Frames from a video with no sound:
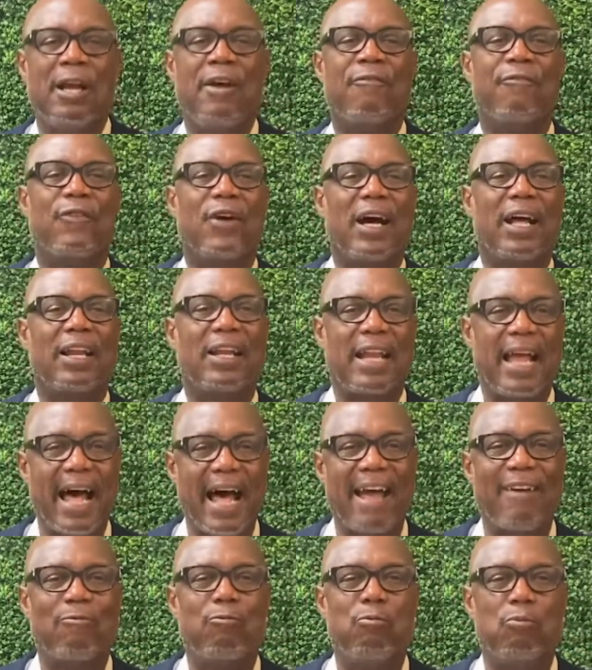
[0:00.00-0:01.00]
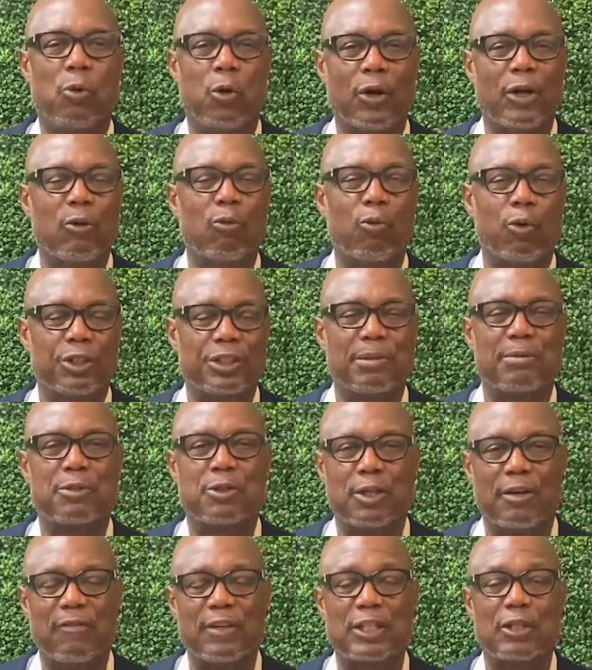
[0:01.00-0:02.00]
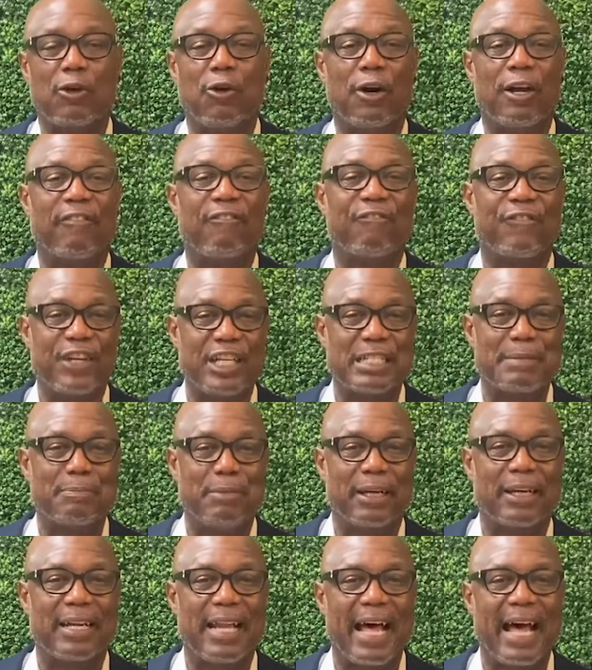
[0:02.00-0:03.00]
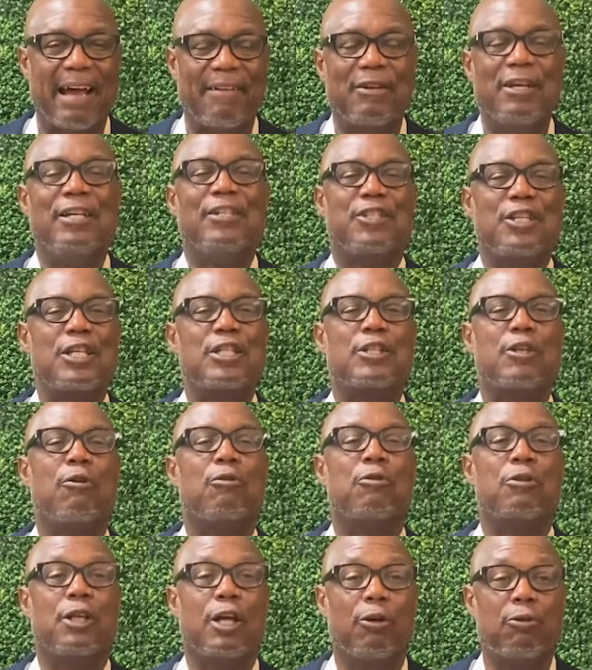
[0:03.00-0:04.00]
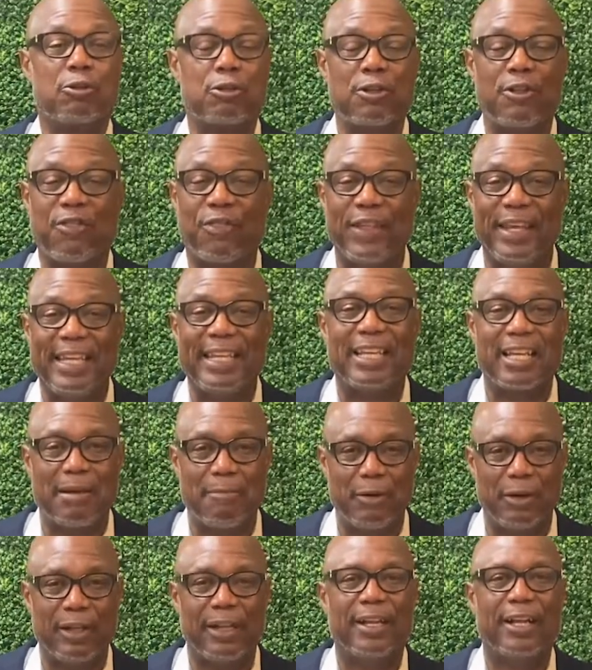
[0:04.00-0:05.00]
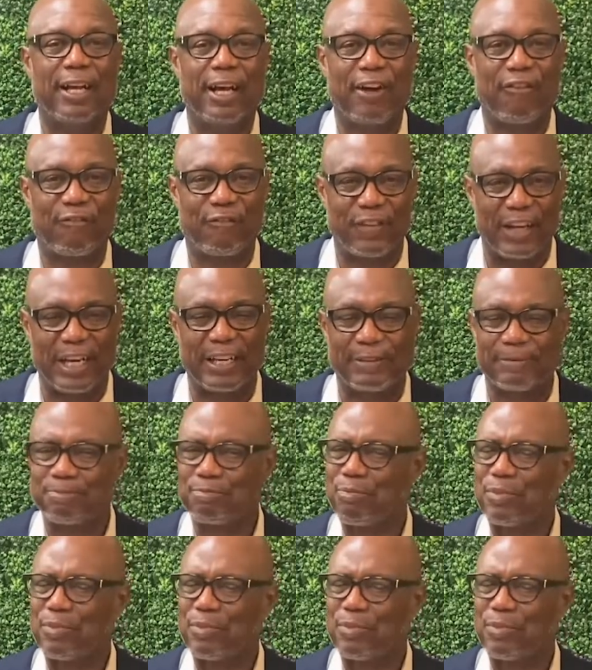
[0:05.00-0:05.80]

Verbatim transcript: for our live morning worship service on Facebook Live. Just so go to the community of faith.